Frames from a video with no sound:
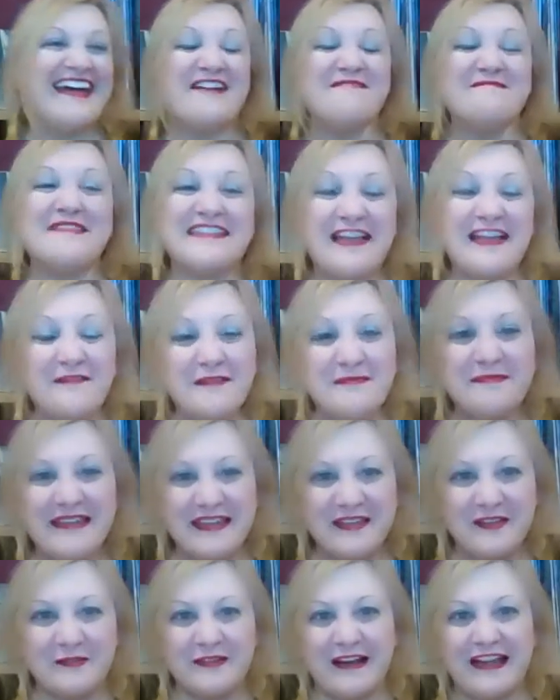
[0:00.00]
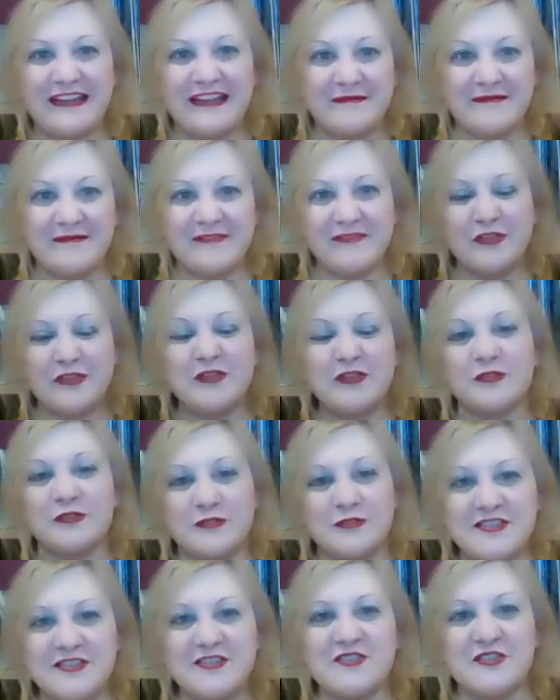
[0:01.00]
But that would be great for
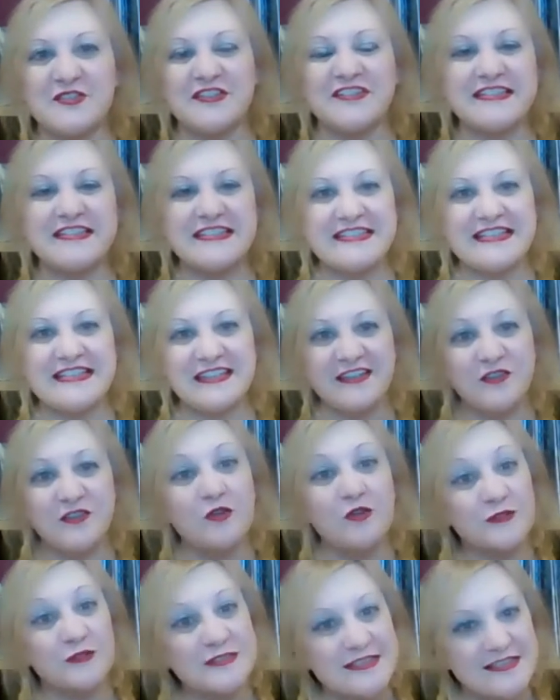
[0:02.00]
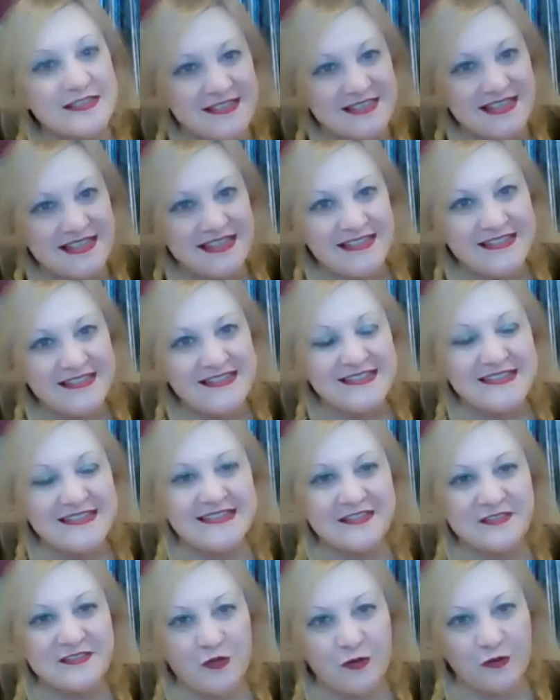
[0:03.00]
your students, seeing your success
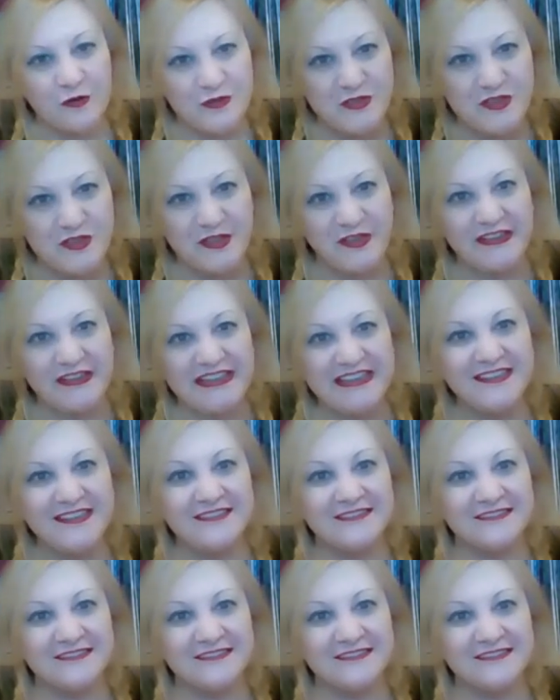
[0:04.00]
and your journey.